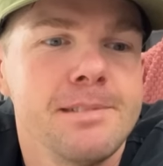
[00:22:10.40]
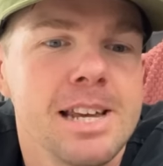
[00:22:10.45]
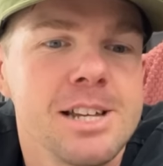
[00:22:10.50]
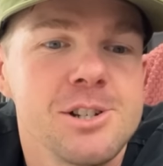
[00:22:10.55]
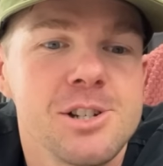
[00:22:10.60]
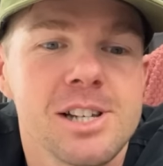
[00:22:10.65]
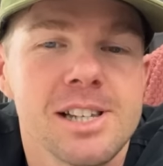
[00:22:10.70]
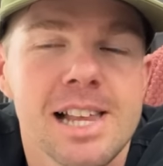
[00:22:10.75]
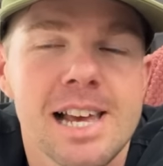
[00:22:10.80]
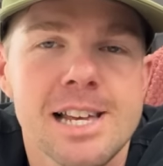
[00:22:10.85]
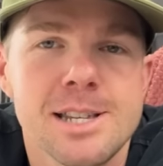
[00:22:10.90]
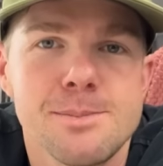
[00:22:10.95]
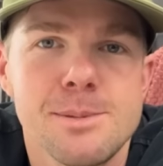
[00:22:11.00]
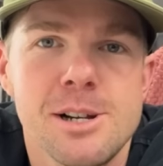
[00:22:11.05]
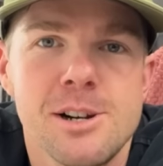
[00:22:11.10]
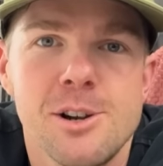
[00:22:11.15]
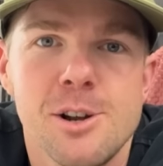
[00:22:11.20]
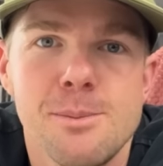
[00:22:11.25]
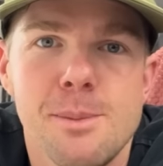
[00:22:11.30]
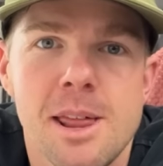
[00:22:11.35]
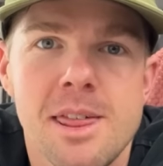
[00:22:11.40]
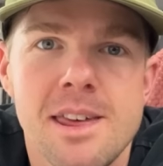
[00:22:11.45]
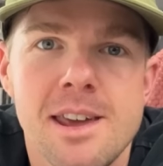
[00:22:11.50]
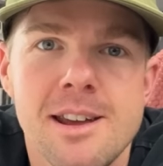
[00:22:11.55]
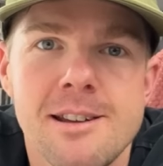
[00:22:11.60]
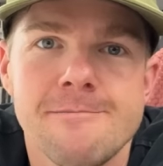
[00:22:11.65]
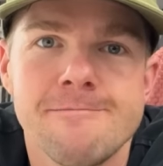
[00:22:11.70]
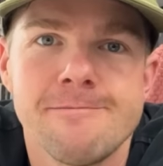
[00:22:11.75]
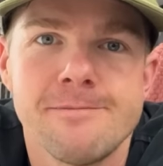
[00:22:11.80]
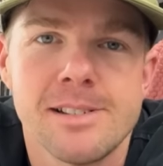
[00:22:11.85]
and she allows me to do my
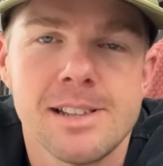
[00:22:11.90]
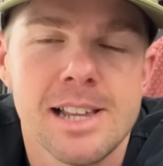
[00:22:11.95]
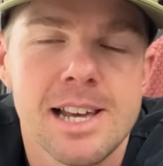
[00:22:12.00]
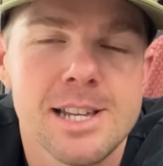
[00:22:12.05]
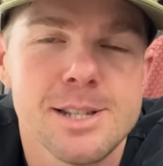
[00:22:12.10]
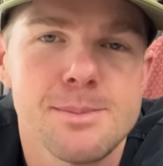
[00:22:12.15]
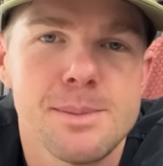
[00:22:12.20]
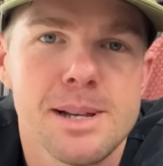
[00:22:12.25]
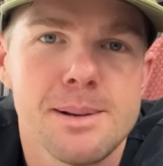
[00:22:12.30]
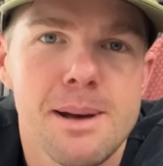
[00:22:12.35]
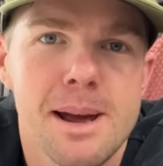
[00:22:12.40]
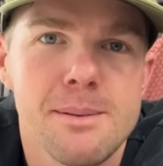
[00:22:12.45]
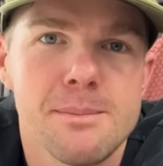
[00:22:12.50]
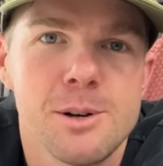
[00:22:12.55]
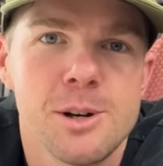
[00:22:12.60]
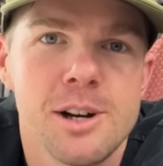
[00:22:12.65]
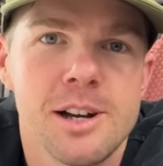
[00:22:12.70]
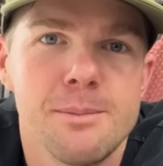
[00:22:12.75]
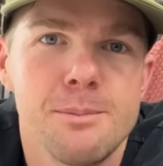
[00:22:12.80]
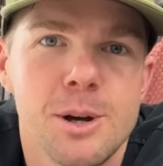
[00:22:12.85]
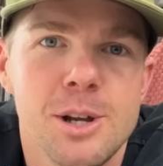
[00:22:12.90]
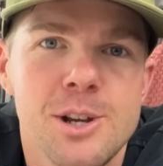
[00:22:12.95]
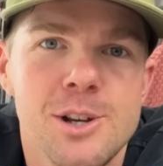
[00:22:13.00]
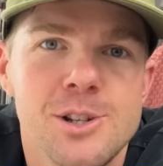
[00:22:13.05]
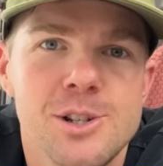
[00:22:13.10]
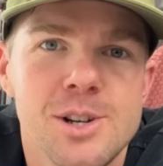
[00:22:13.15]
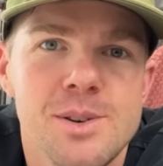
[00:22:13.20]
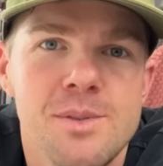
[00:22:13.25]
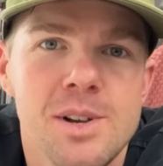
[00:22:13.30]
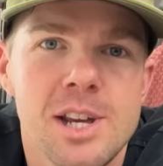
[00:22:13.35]
thing, allows me to make my
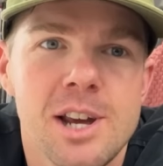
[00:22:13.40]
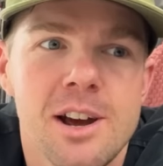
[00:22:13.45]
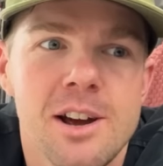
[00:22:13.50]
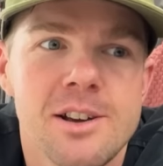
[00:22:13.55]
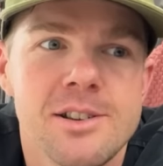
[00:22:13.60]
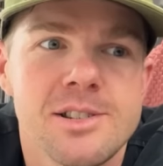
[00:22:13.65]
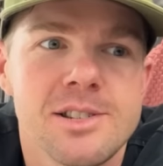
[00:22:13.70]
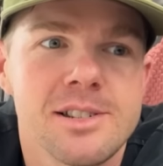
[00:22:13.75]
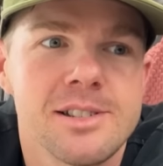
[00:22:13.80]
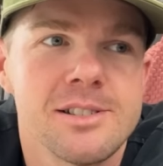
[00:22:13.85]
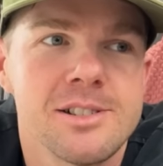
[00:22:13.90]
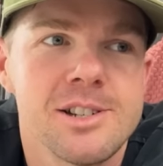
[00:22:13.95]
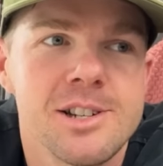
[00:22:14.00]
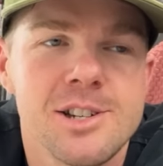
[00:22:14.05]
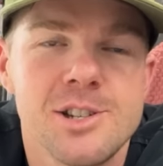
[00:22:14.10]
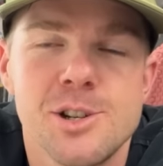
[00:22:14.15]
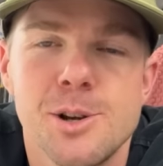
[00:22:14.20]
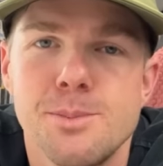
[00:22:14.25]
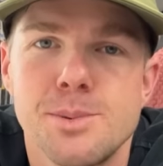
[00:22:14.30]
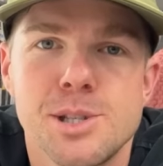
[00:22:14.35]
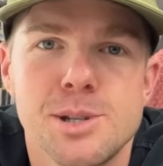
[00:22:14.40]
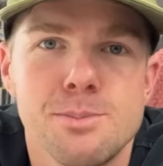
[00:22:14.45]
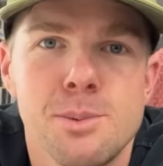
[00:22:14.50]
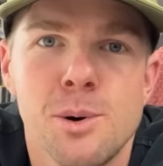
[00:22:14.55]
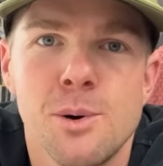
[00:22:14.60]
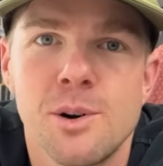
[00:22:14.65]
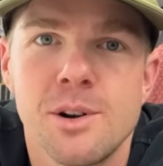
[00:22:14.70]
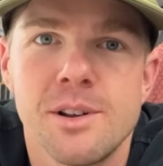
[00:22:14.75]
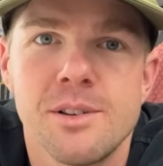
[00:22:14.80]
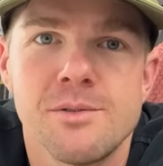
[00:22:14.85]
YouTube videos, and she's super
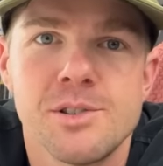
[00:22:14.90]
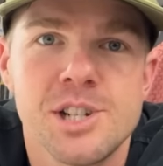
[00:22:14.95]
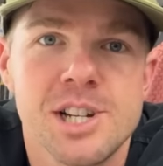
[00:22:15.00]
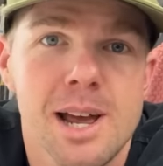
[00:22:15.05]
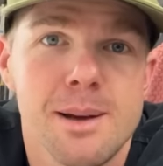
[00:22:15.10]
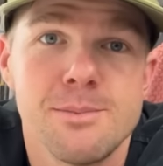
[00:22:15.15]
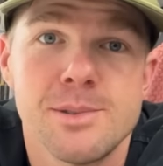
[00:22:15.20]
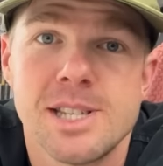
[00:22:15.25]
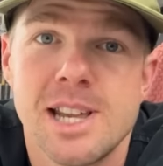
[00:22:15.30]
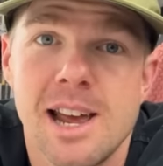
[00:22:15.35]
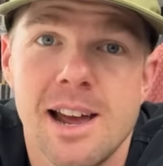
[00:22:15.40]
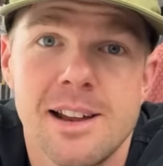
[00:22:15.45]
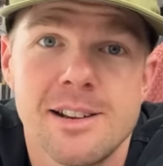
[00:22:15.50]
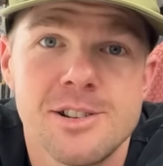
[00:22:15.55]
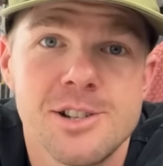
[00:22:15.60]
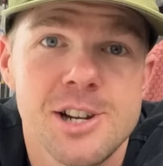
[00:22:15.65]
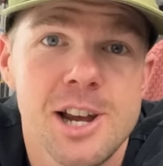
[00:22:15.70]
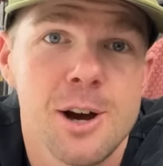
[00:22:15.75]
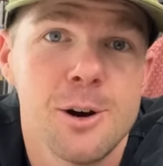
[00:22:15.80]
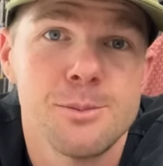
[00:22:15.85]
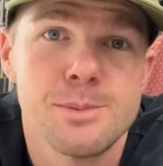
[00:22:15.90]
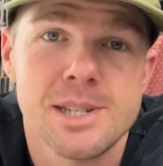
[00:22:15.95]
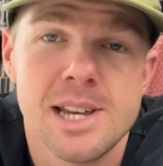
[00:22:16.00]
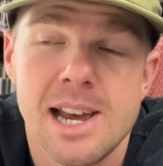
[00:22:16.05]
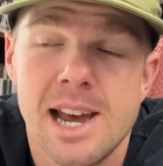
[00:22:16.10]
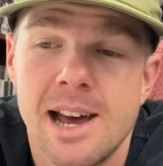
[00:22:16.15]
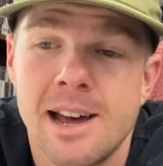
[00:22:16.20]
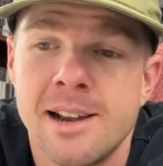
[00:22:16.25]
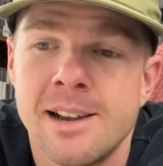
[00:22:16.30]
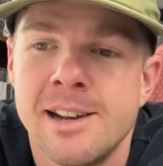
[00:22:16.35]
supportive. She comes down, she helps
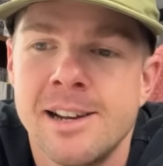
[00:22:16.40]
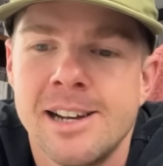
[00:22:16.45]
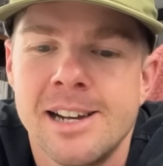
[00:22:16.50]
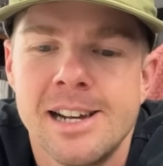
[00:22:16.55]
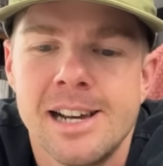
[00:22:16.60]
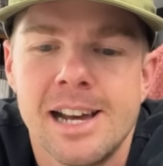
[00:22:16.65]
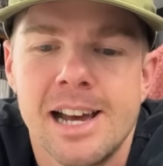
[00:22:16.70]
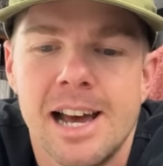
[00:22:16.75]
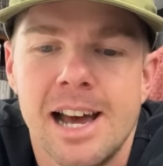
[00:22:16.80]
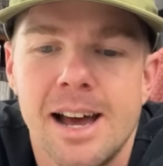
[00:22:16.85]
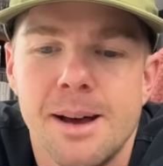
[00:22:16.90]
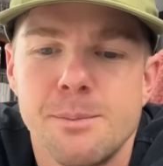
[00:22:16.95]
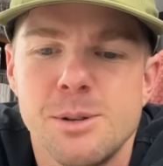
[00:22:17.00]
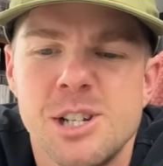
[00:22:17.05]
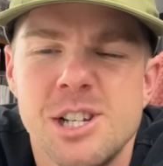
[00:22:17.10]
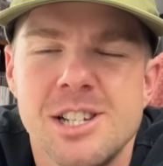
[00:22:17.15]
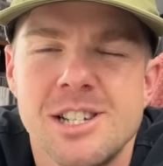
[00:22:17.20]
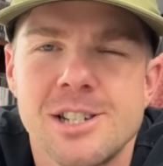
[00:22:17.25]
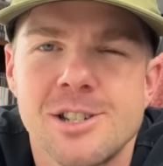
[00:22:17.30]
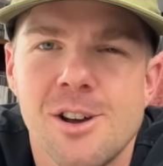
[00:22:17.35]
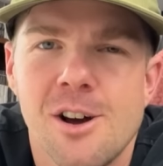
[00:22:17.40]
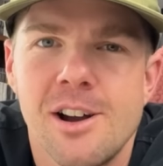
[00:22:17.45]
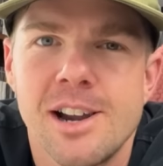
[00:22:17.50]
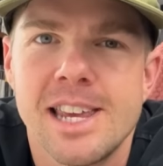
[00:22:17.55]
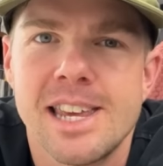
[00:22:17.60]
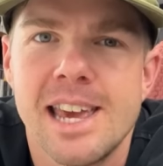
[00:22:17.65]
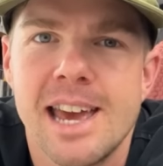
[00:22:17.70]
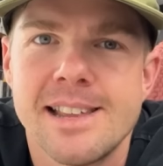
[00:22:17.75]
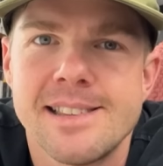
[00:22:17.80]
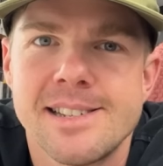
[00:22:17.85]
out, she just kind
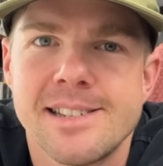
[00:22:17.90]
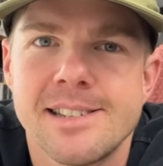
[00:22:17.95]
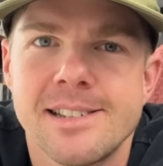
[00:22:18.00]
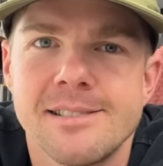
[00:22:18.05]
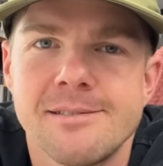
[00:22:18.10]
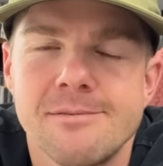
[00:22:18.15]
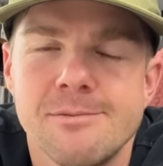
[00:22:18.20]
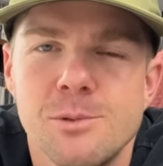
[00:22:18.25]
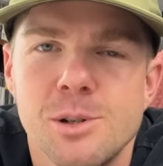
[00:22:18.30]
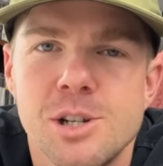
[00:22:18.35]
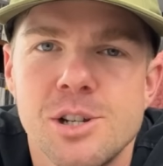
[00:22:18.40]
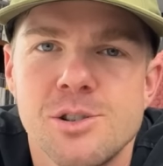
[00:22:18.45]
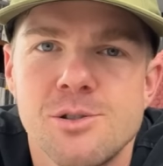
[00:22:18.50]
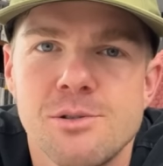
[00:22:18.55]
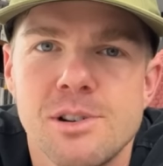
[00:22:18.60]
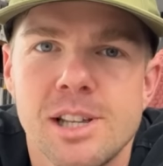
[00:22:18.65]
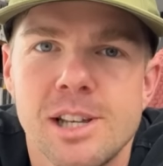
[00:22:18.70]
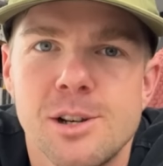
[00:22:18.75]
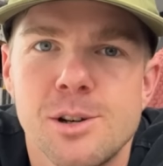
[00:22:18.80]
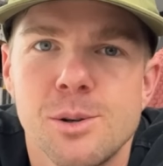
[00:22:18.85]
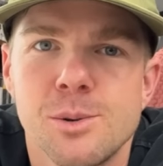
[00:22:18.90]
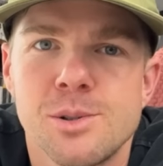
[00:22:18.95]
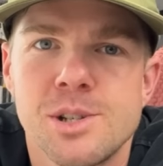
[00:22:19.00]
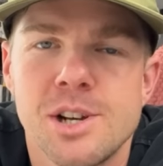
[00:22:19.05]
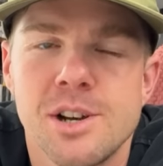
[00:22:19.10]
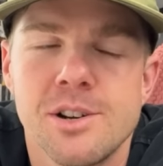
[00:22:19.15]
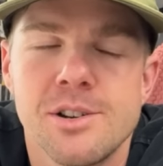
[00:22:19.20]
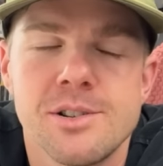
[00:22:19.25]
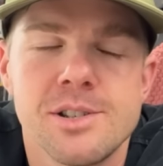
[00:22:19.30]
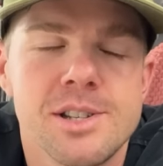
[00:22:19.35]
of gets it, which is really cool
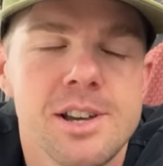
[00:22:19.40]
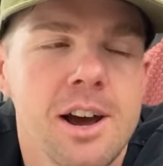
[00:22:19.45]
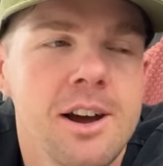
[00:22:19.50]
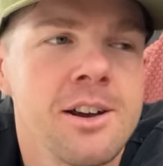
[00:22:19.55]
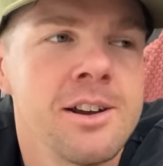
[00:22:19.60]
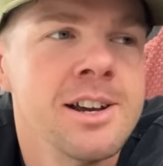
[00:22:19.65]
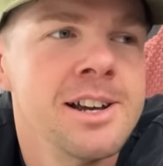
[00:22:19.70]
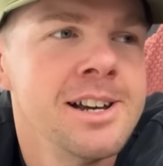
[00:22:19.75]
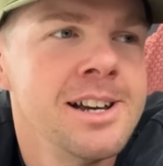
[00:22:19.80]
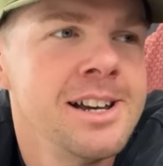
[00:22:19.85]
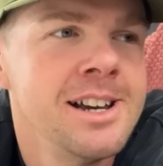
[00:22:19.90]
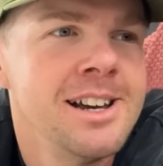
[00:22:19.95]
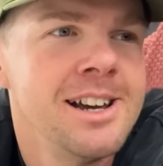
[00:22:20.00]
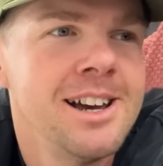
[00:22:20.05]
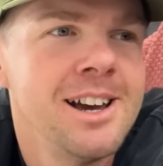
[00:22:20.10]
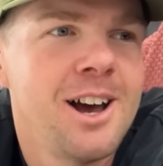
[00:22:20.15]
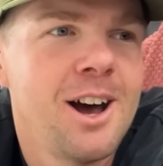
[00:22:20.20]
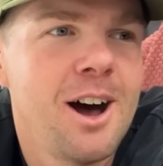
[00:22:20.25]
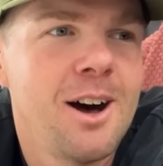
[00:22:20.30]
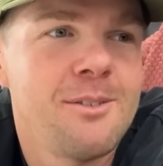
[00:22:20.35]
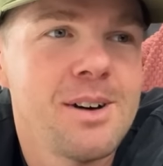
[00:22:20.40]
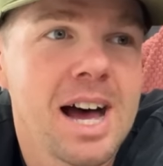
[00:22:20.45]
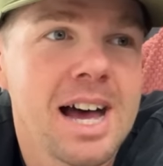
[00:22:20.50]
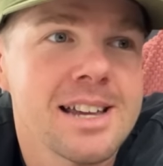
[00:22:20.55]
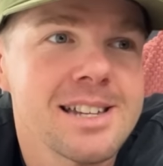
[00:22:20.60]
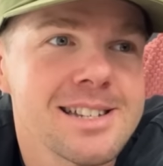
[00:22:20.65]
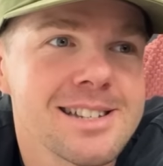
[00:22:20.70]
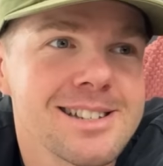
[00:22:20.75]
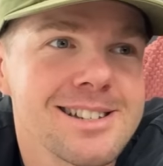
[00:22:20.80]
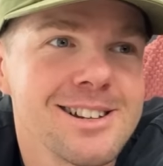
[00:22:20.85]
too. So I've
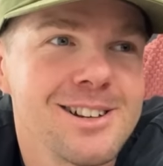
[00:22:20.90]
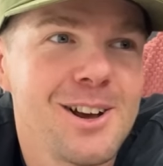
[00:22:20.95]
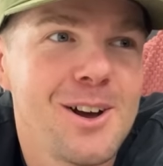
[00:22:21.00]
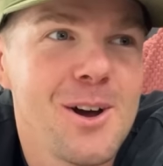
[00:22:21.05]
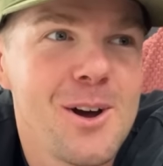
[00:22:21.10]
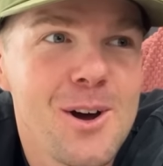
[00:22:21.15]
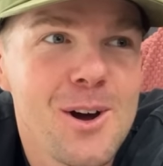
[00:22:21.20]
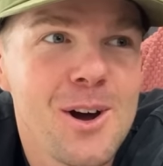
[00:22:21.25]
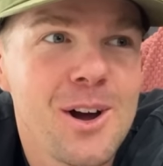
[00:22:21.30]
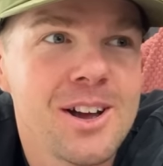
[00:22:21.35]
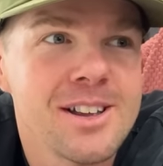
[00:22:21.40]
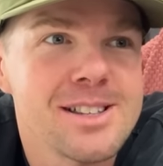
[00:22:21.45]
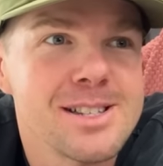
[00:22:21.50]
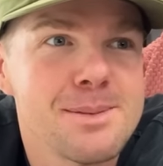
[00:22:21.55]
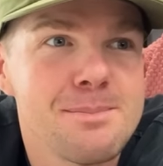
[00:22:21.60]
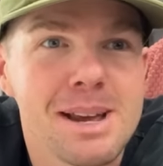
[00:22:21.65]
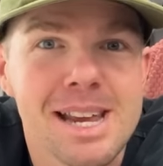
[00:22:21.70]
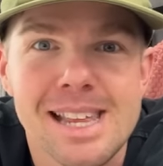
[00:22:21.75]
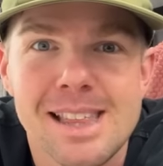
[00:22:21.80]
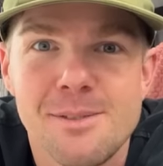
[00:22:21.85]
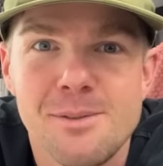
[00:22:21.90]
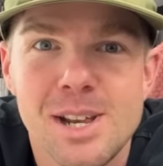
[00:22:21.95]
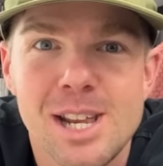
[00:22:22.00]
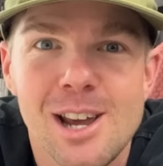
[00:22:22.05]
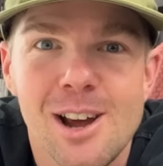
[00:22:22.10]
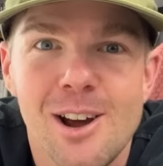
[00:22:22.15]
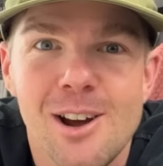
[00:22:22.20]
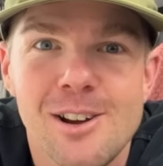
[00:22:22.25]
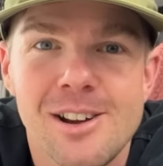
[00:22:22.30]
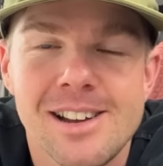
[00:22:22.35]
asked her to be in the
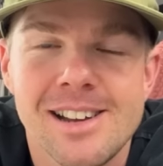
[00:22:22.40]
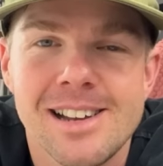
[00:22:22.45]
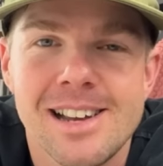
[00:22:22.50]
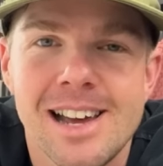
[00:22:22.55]
video.